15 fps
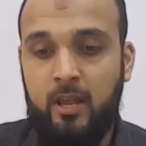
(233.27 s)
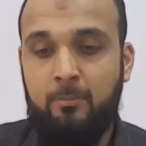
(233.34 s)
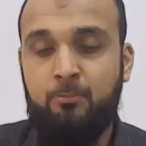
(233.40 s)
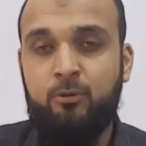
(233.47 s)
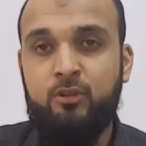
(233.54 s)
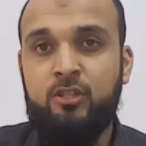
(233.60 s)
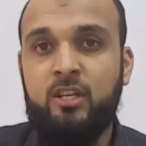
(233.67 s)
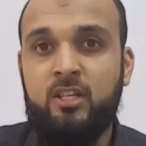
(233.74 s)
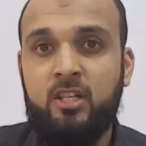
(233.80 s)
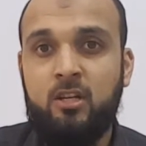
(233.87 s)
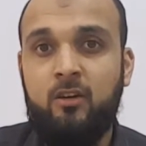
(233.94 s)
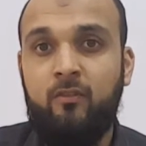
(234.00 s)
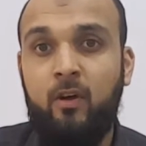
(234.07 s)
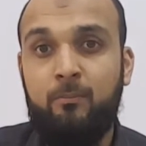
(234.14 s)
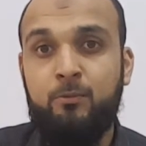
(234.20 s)
a precision
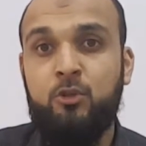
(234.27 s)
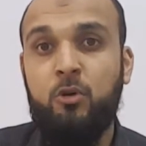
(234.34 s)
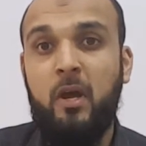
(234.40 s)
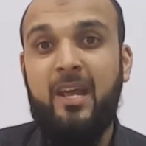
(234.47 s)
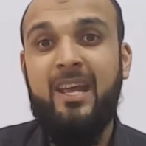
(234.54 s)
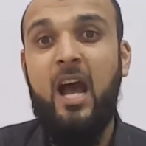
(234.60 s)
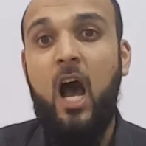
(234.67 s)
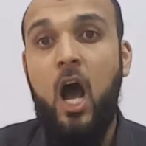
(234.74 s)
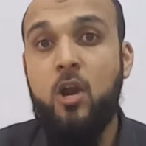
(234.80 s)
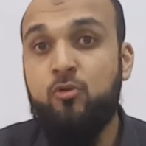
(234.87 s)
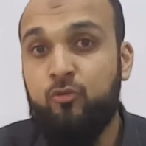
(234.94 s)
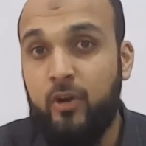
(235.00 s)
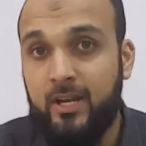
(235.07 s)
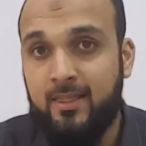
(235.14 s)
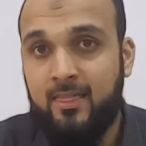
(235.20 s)
of up to
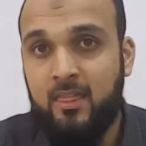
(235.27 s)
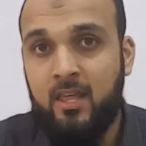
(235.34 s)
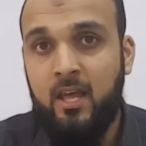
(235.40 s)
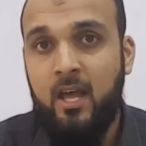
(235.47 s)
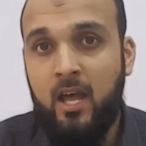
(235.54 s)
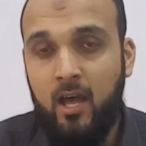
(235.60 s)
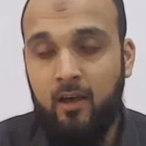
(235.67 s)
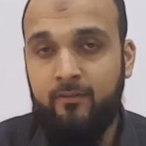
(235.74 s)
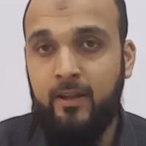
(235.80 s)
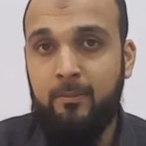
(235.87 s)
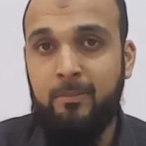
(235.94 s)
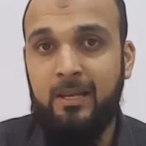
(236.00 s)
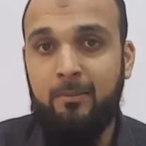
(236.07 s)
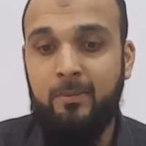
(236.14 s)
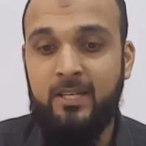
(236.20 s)
1/100th of a
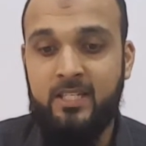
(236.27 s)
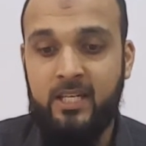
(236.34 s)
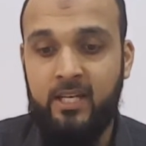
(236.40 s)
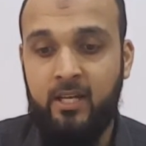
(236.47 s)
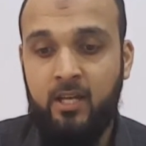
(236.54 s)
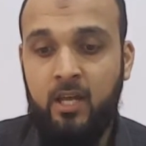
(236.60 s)
millimeter,